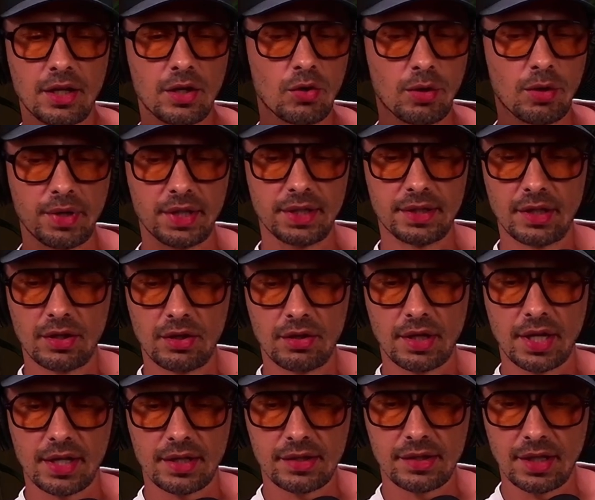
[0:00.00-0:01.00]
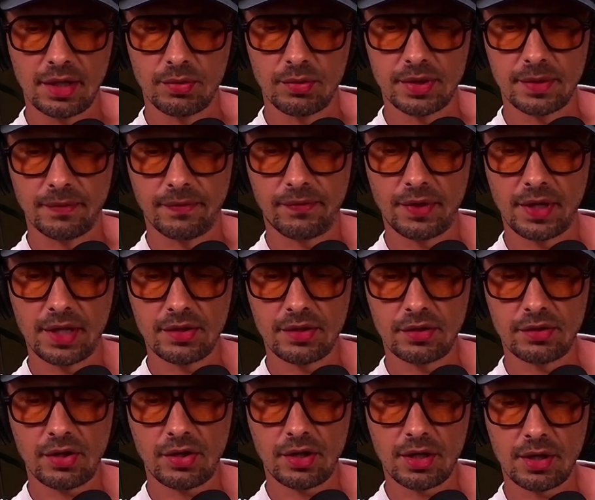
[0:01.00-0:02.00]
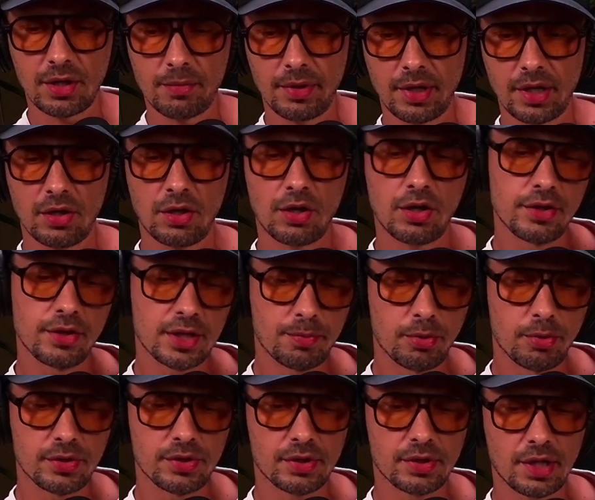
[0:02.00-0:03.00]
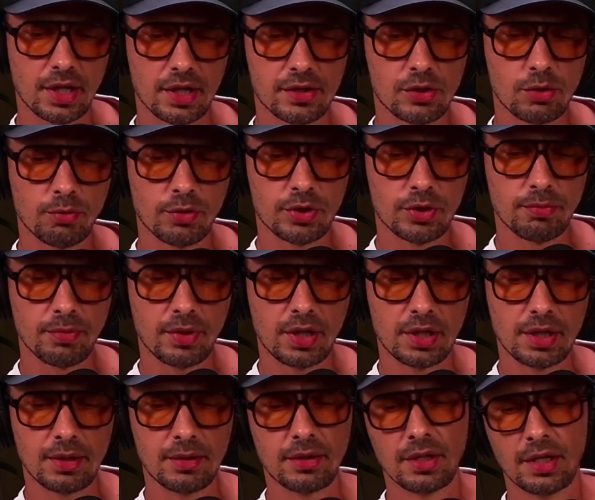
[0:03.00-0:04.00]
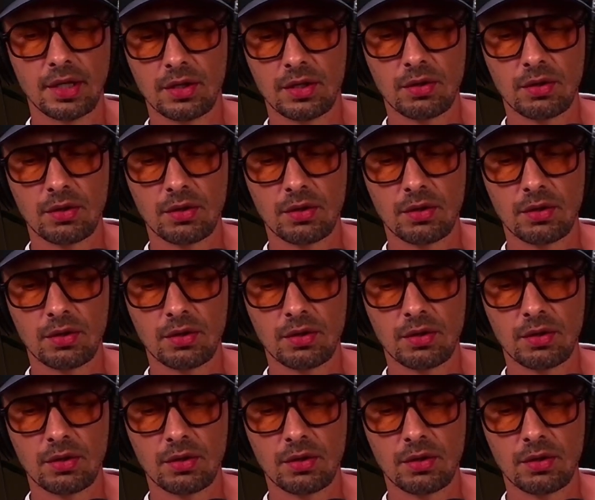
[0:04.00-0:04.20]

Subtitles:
I'm at dinner last night with some friends. And they're talking about, oh, this person's got so much money.